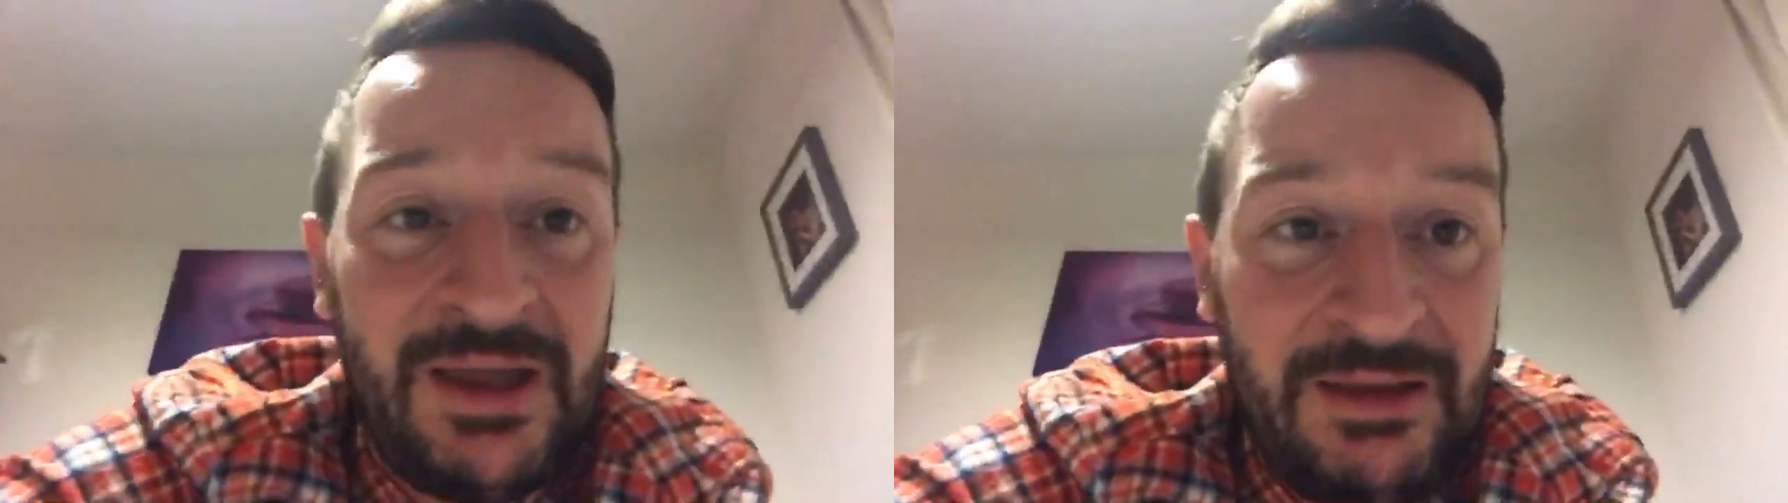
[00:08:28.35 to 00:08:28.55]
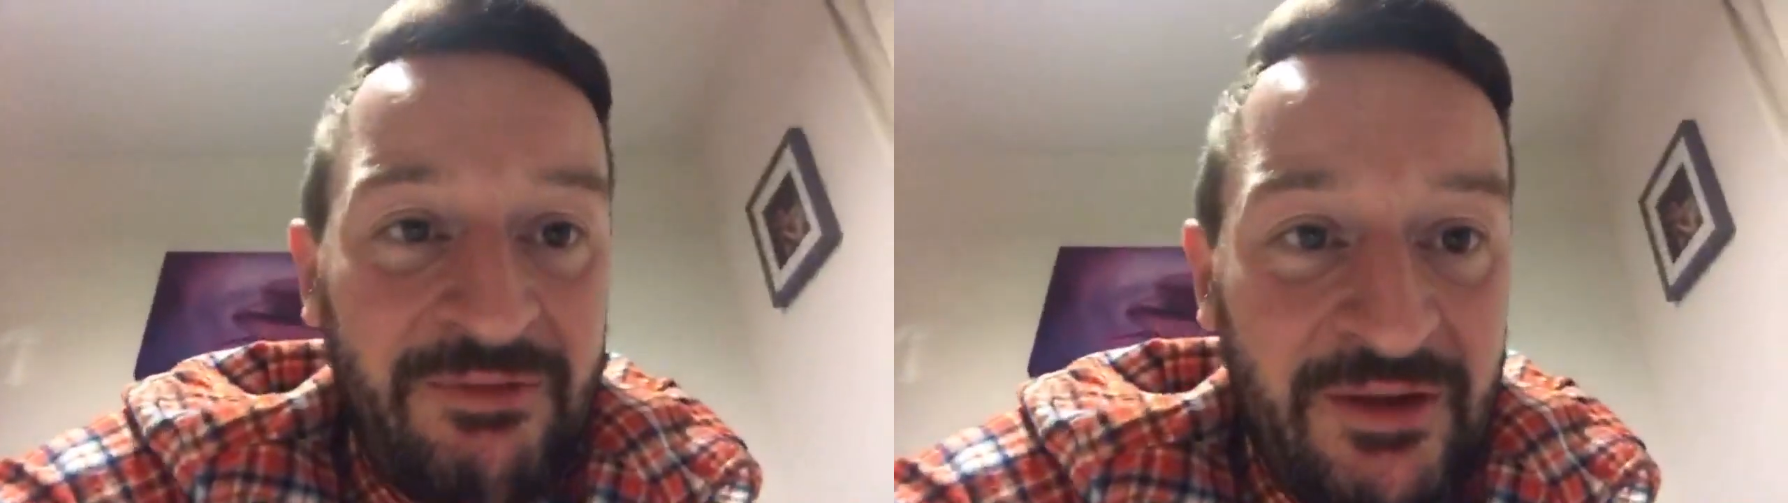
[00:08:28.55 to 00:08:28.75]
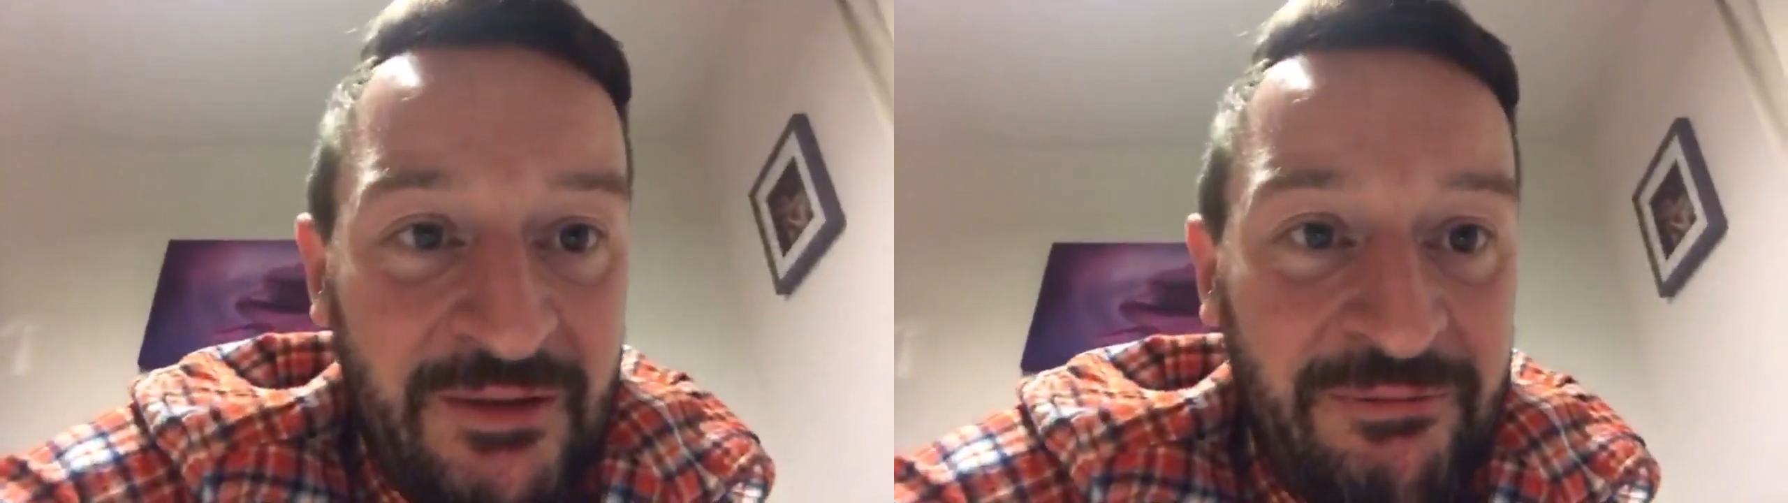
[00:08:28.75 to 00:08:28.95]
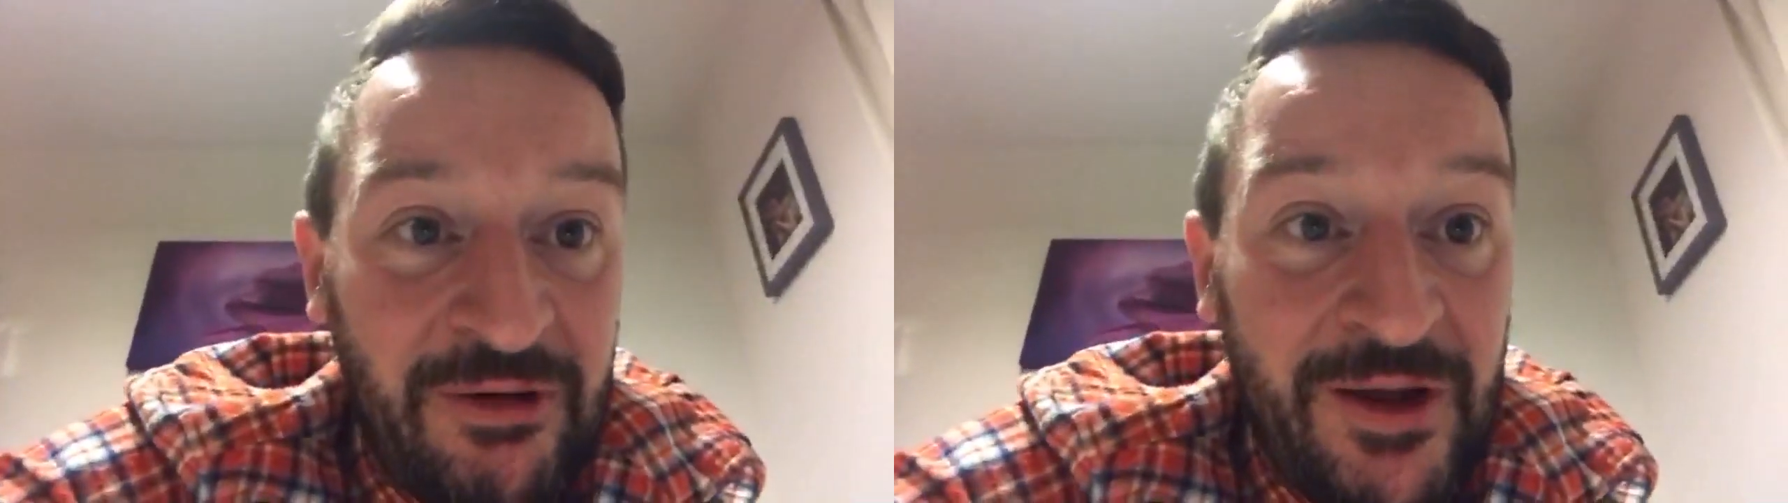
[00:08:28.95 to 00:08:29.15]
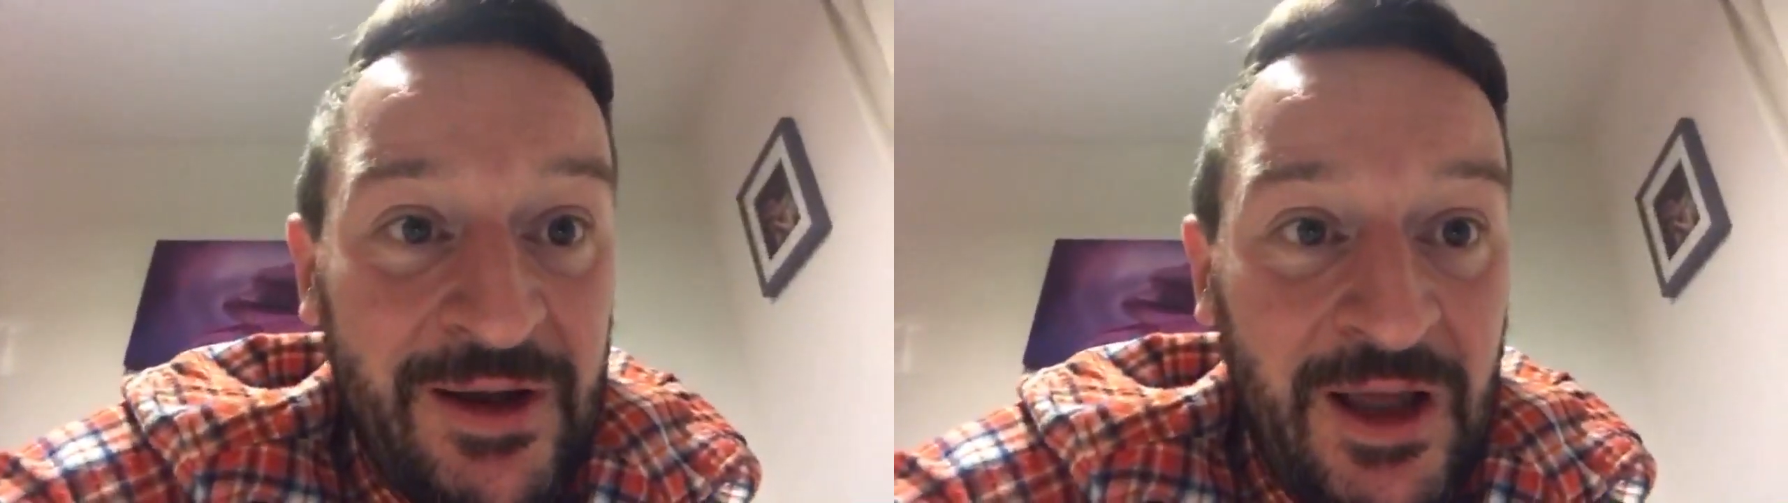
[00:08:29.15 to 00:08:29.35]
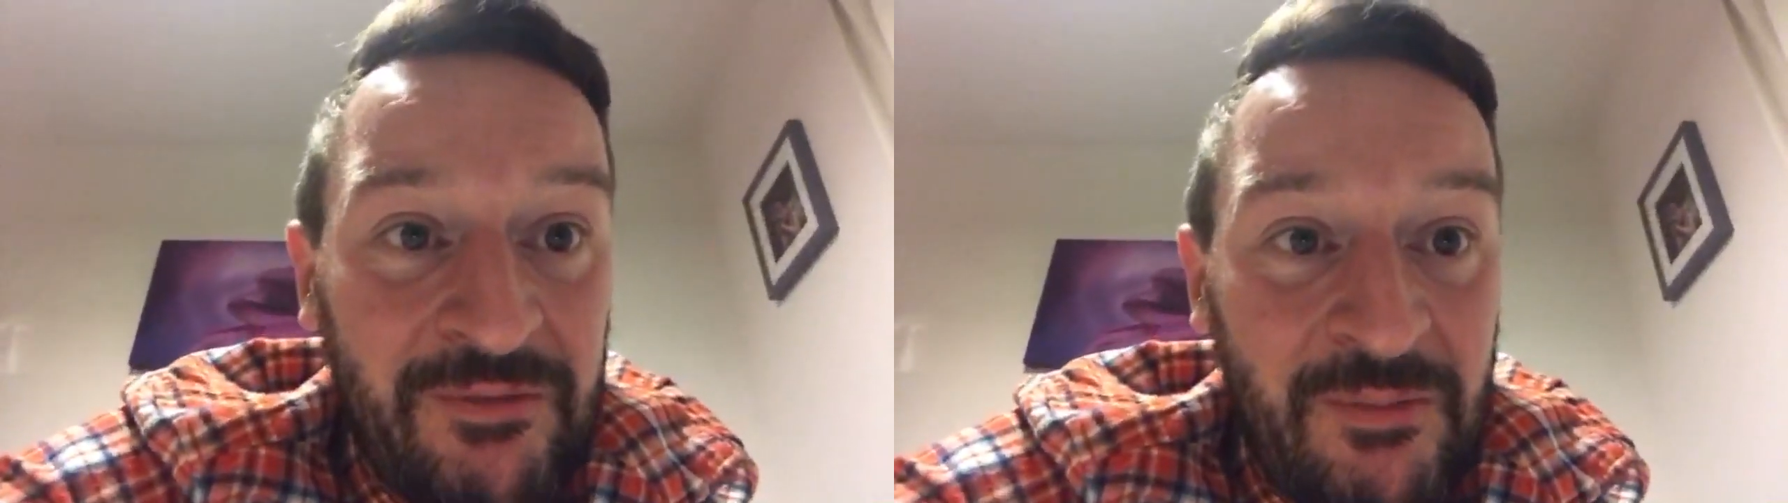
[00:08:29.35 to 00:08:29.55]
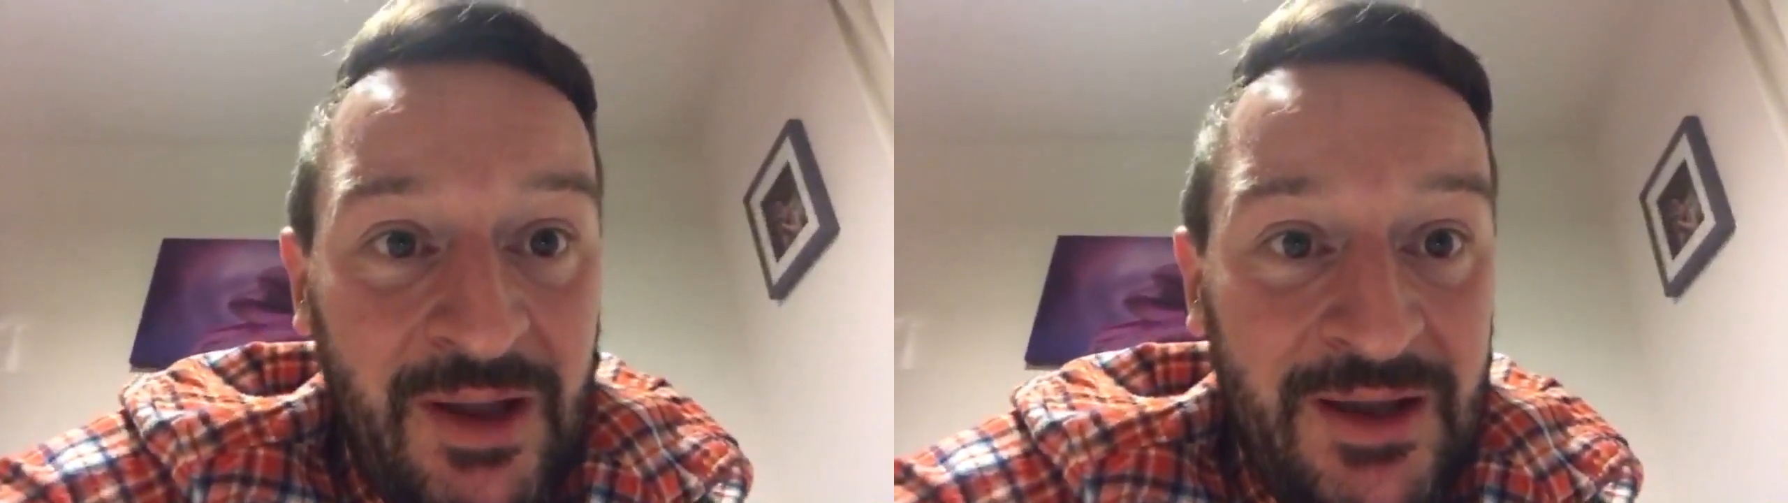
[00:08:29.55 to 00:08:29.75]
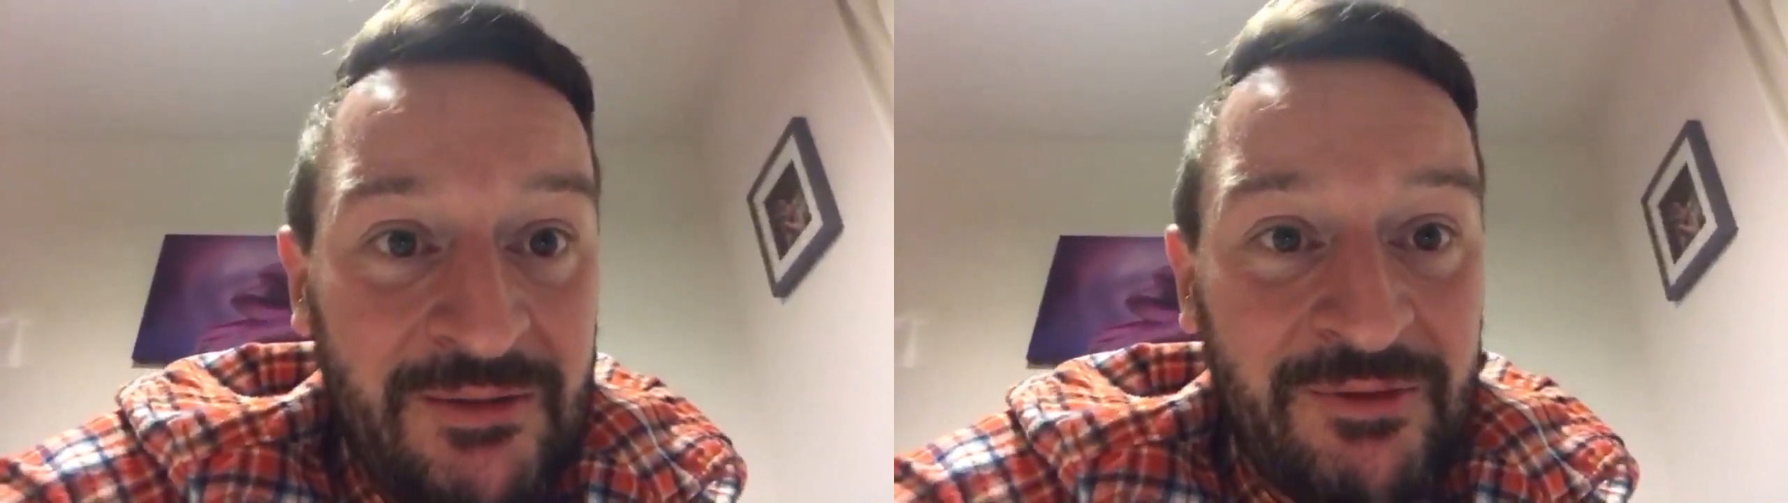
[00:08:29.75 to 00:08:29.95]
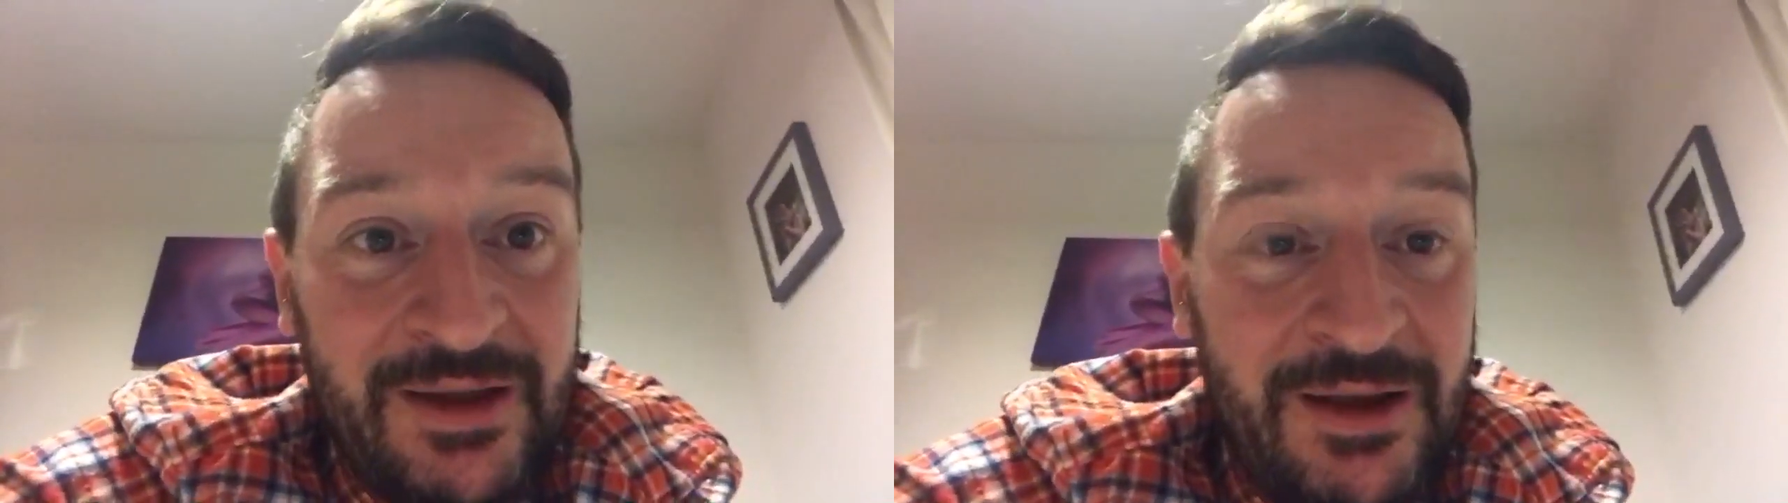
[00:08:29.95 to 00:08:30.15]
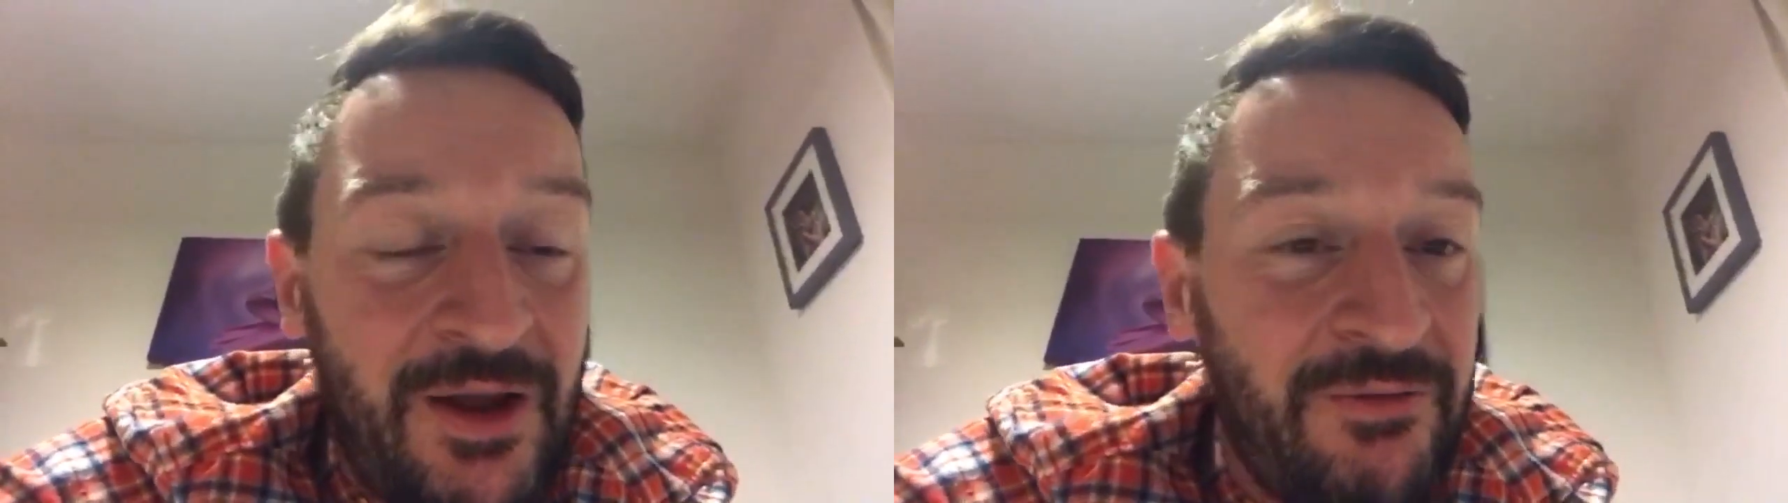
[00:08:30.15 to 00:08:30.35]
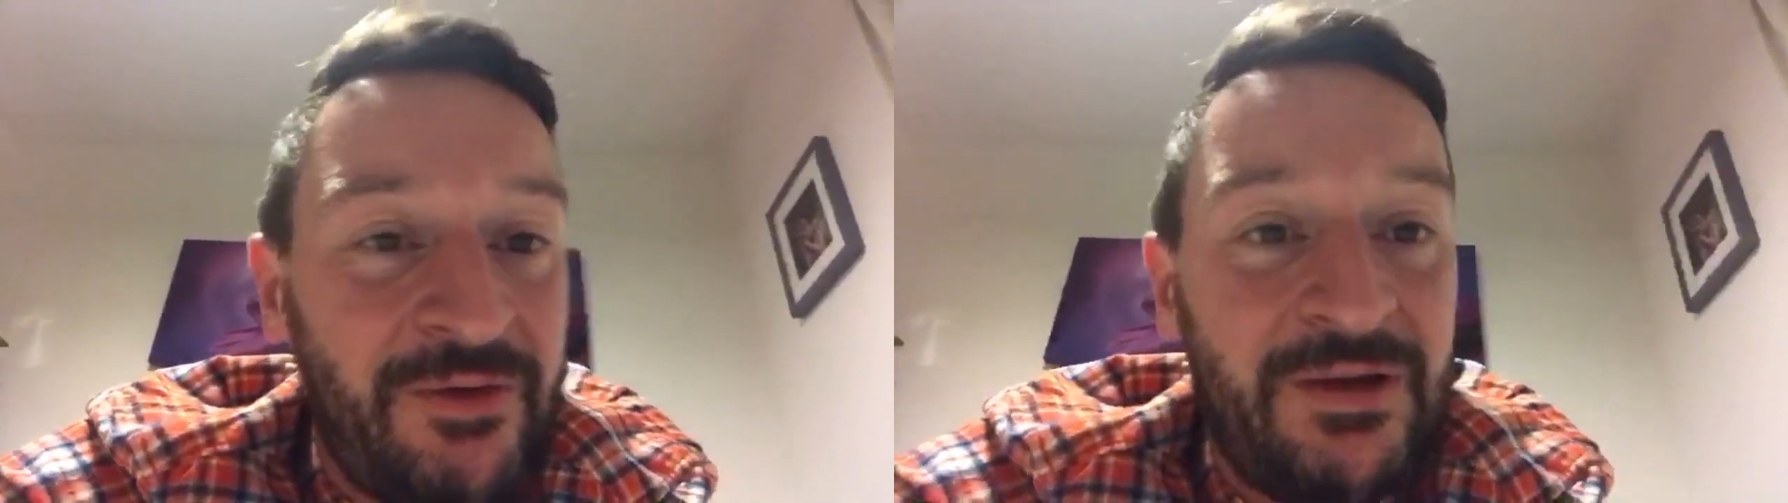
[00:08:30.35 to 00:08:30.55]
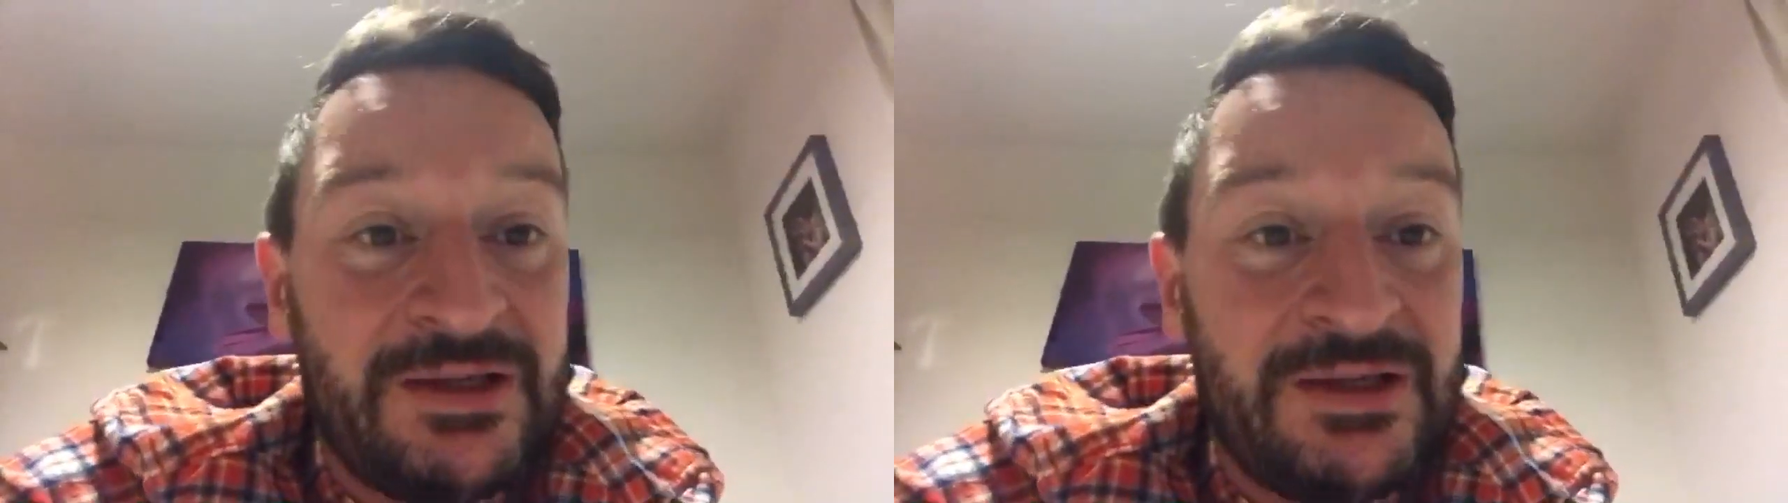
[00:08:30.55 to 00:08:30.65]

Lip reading: If you're flying over, mate, get over.